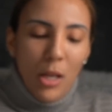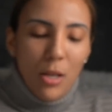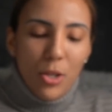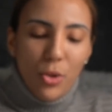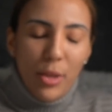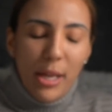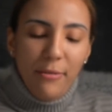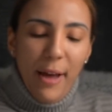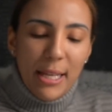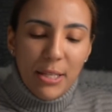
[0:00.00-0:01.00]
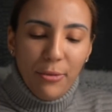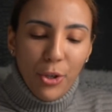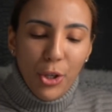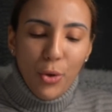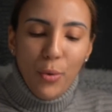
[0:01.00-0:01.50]
So the advice for
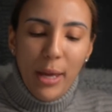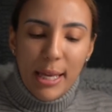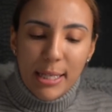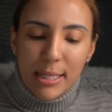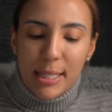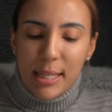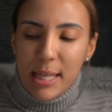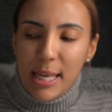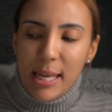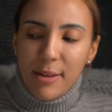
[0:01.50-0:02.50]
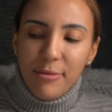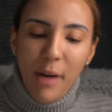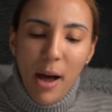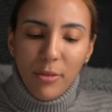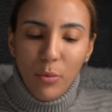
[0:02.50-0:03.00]
you is the
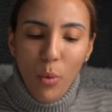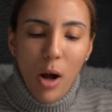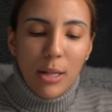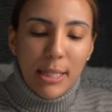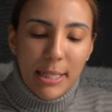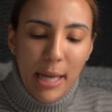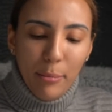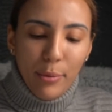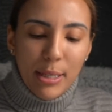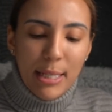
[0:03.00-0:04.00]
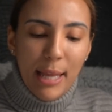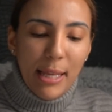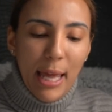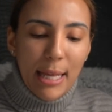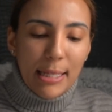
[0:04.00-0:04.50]
Five of Wands, the Temperance, and
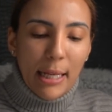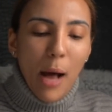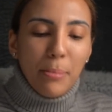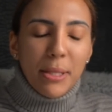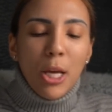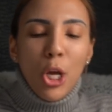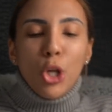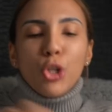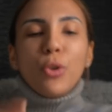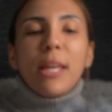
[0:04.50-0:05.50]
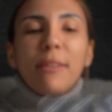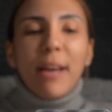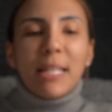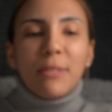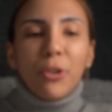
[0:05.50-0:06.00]
the Ace of Cups. So the
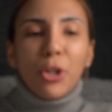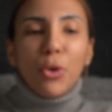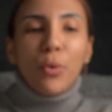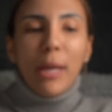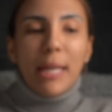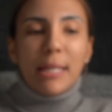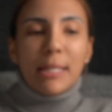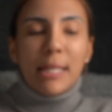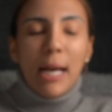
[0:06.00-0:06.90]
advice for you is